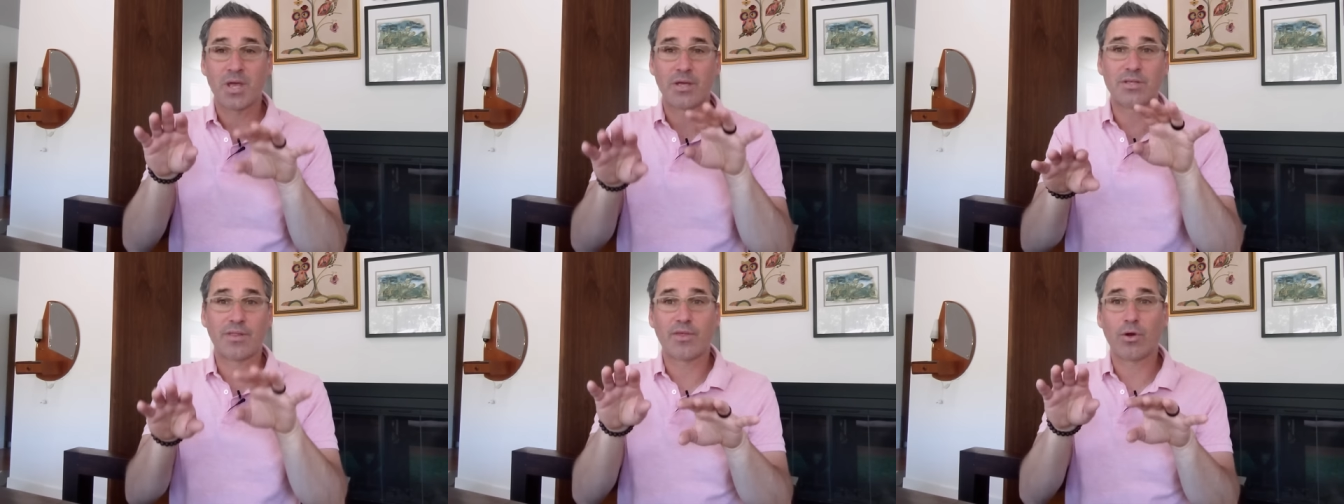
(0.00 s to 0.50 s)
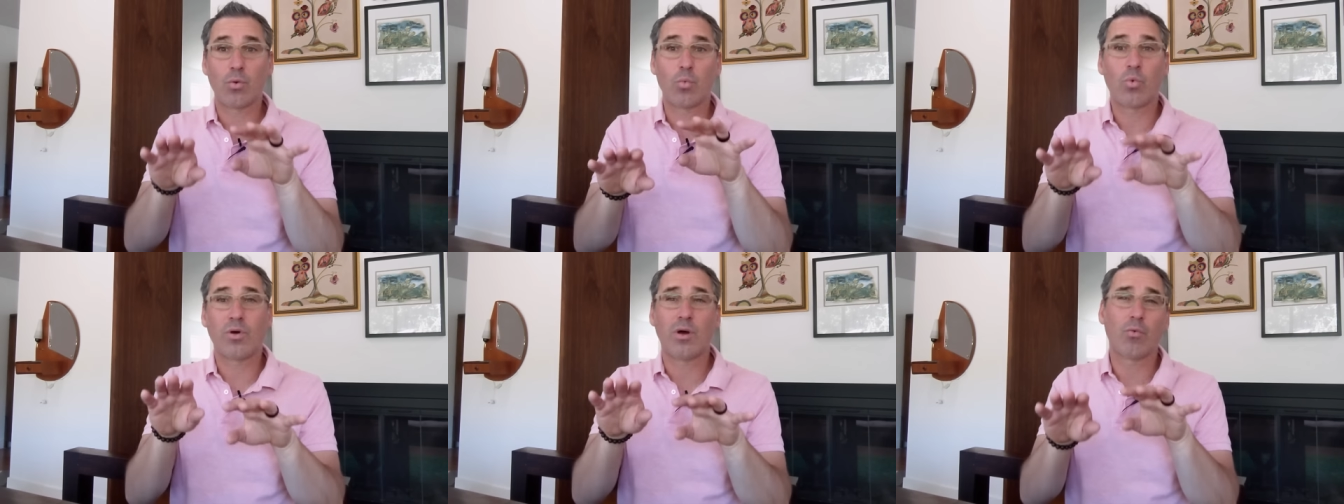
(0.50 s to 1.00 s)
and that
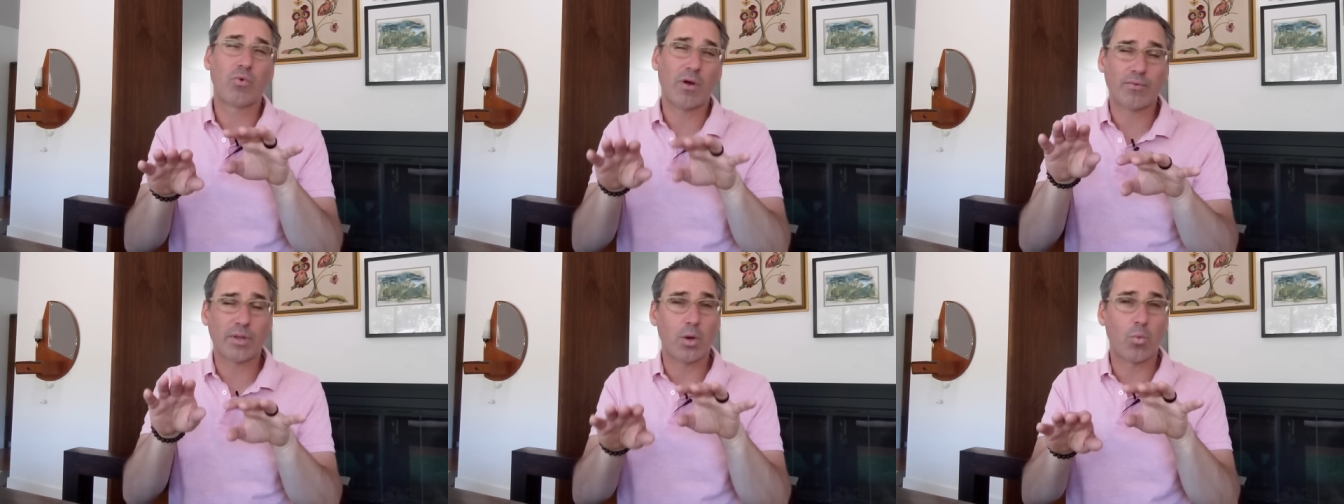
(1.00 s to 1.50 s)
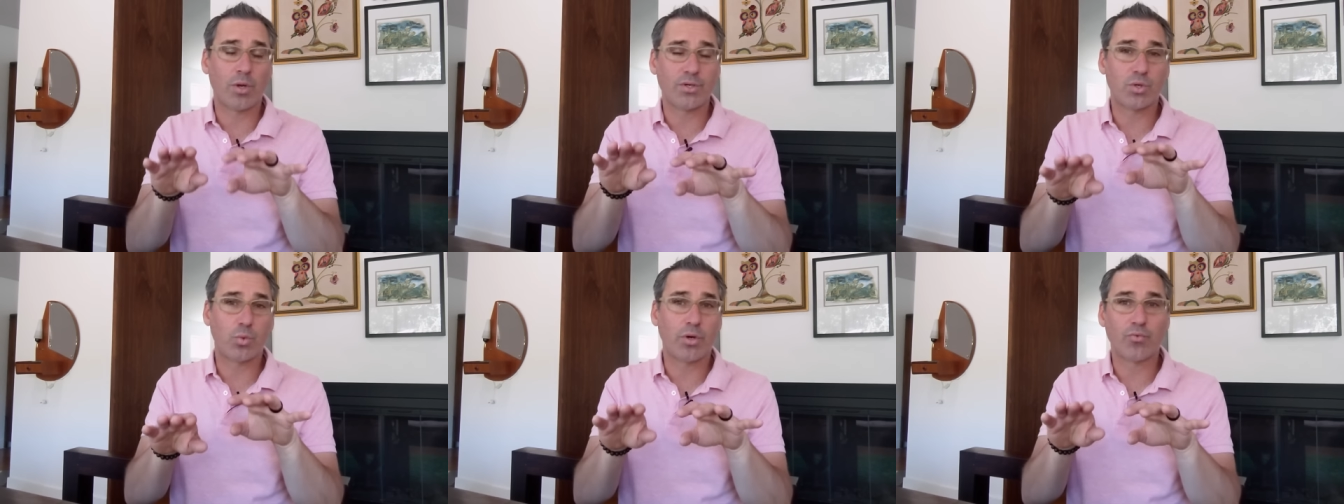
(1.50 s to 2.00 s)
they're roughly a
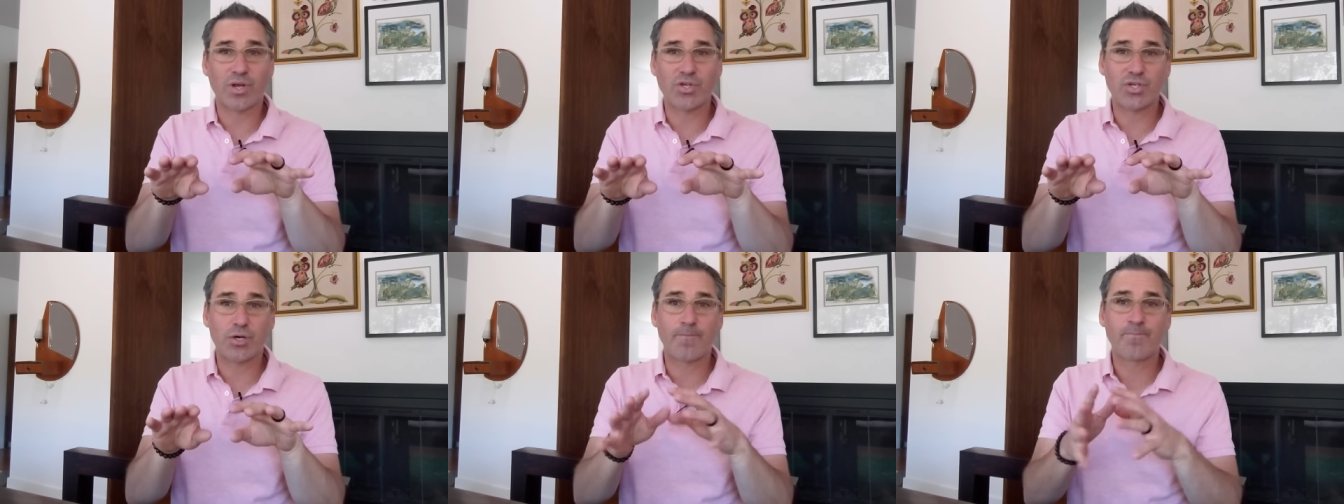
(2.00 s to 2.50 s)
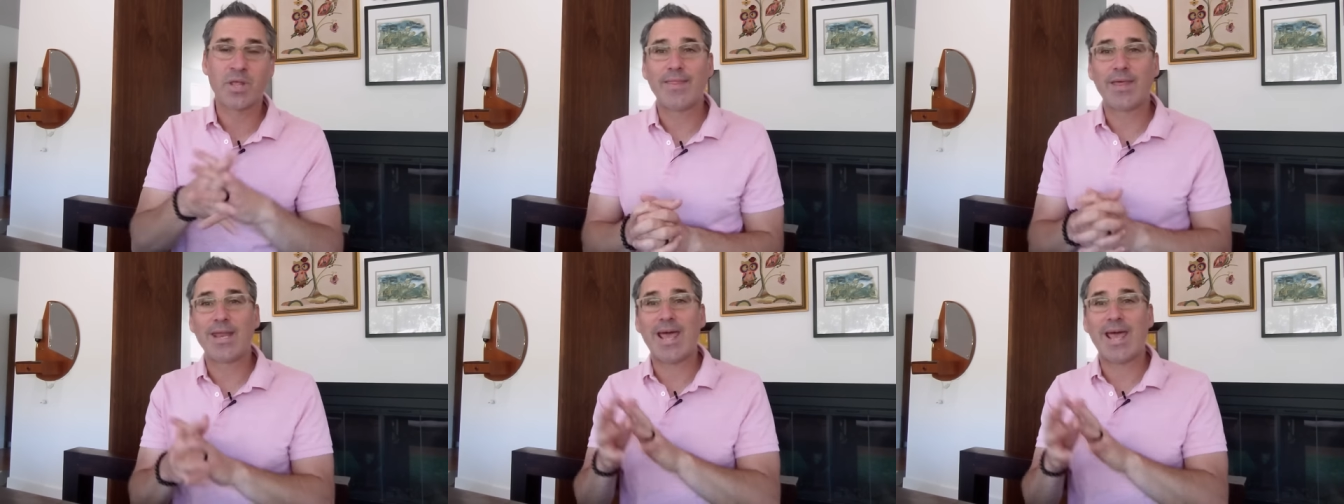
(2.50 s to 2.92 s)
1-to-1 ratio. And